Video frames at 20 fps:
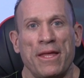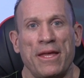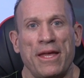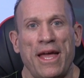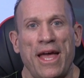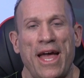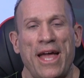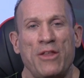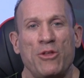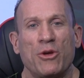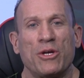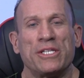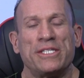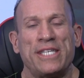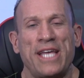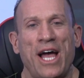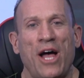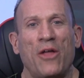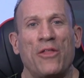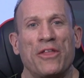and you could
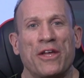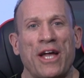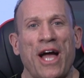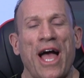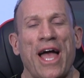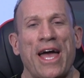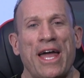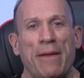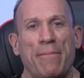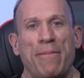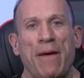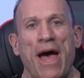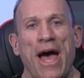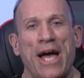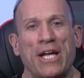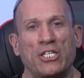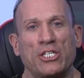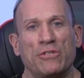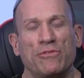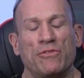tell the guy had a
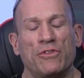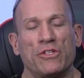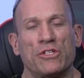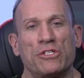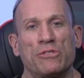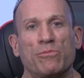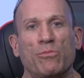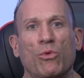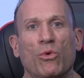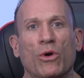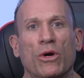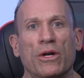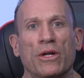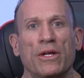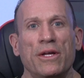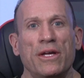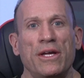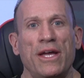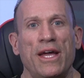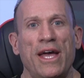passion for the sport,
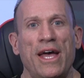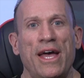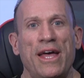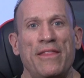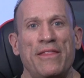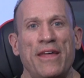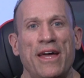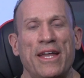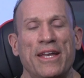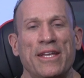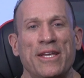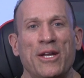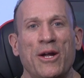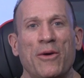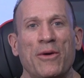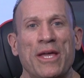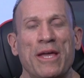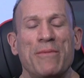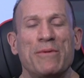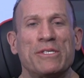and that you know
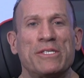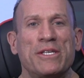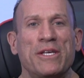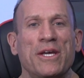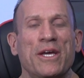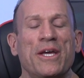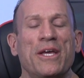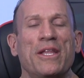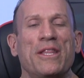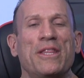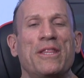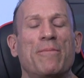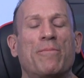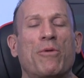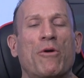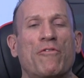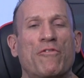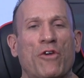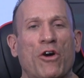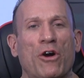he was the
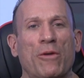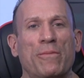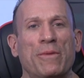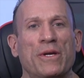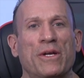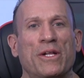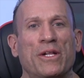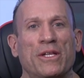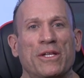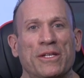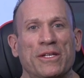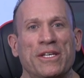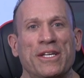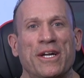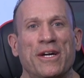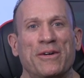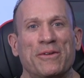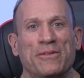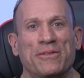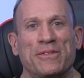proverbial you
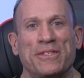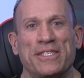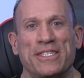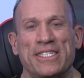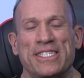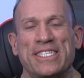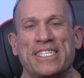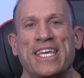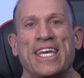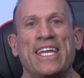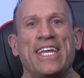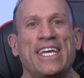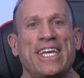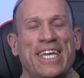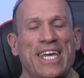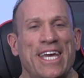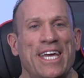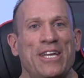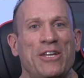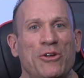know skinny
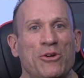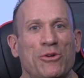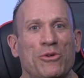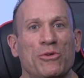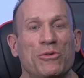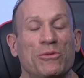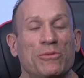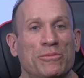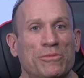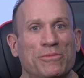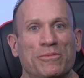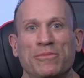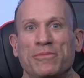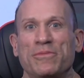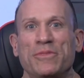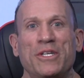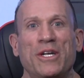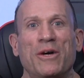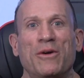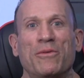kid who
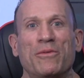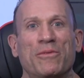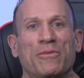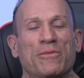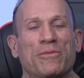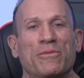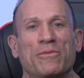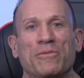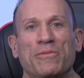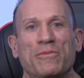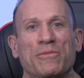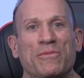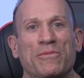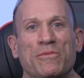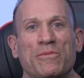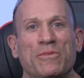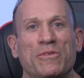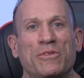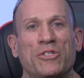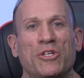you know
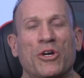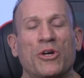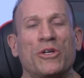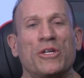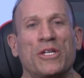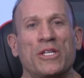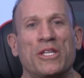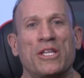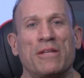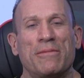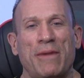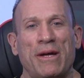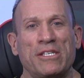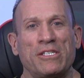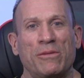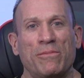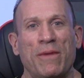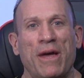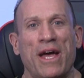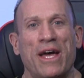turned into the
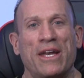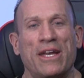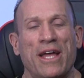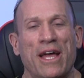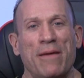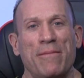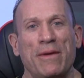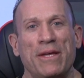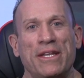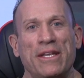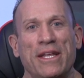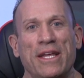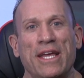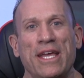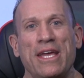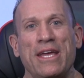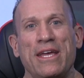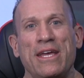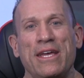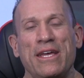muscle man. I mean,
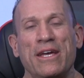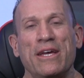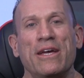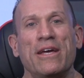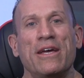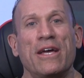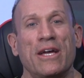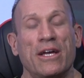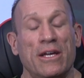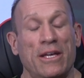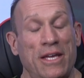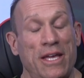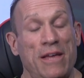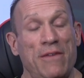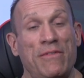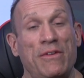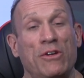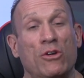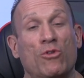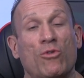he
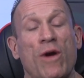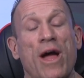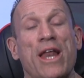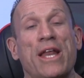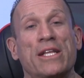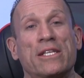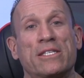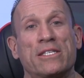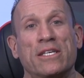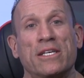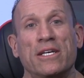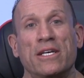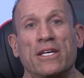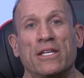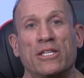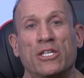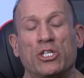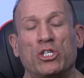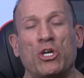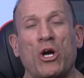even credits
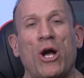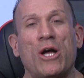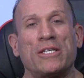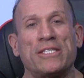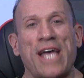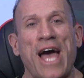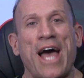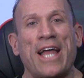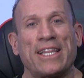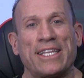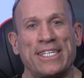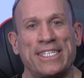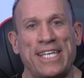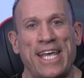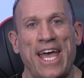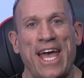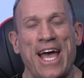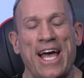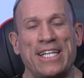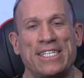the Charles Atlas
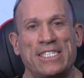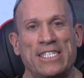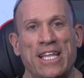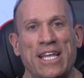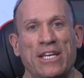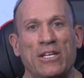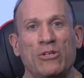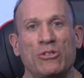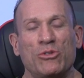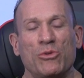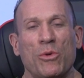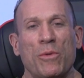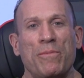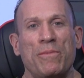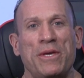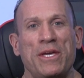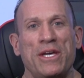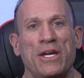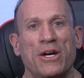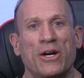ads that used to
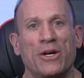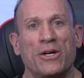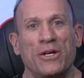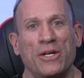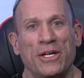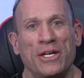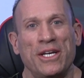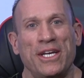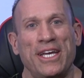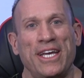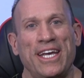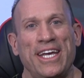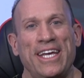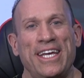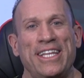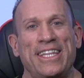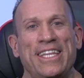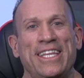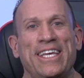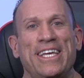appear
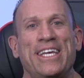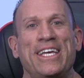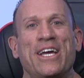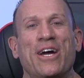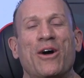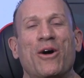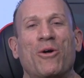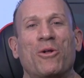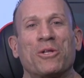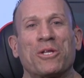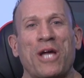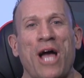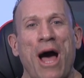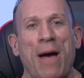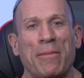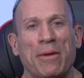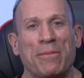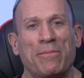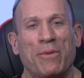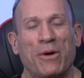in the old
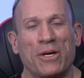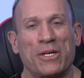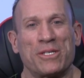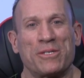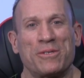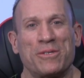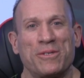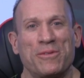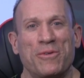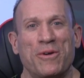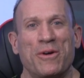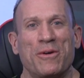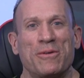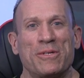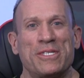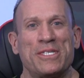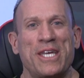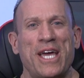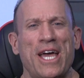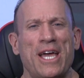comic books where it
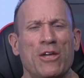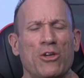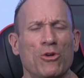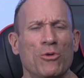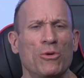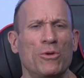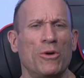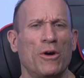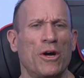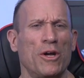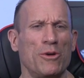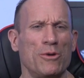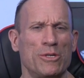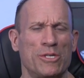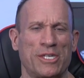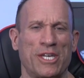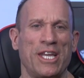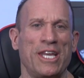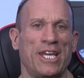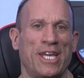would say, "You are you a
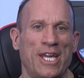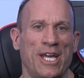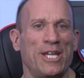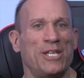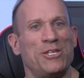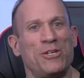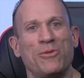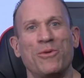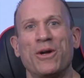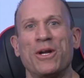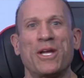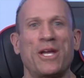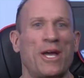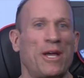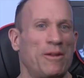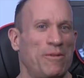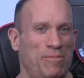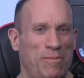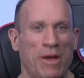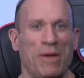skinny kid? You want to
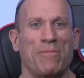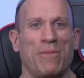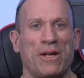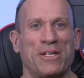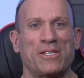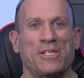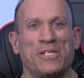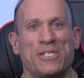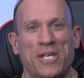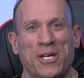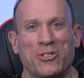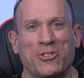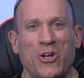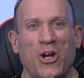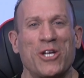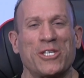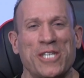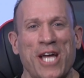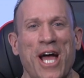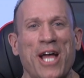get big muscles like
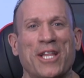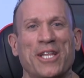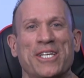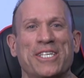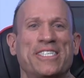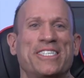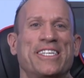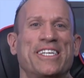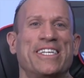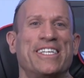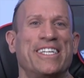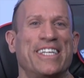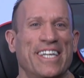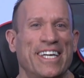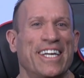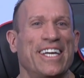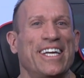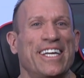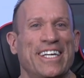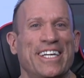Charles Atlas, and
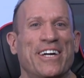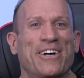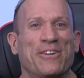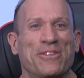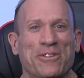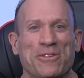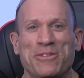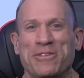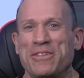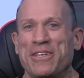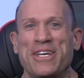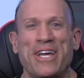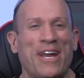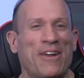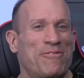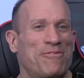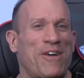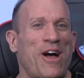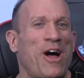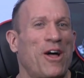you know you, you got to
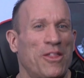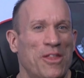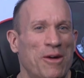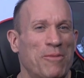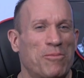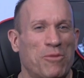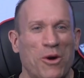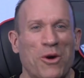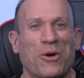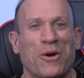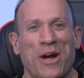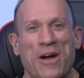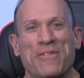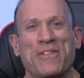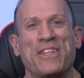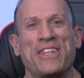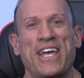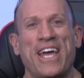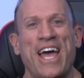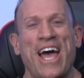follow their program
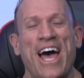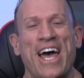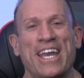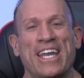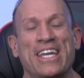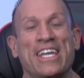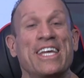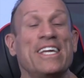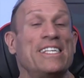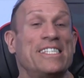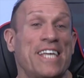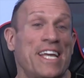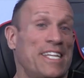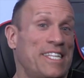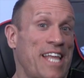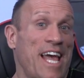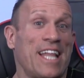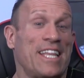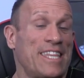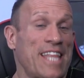that they had." And he said
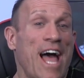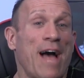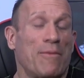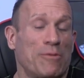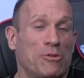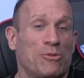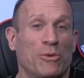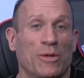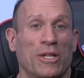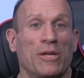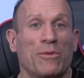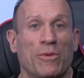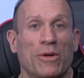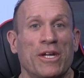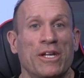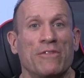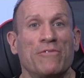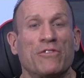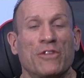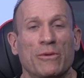that that was really what
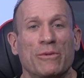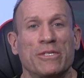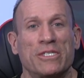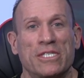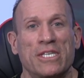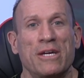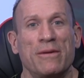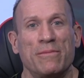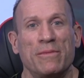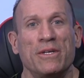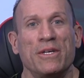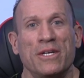influenced him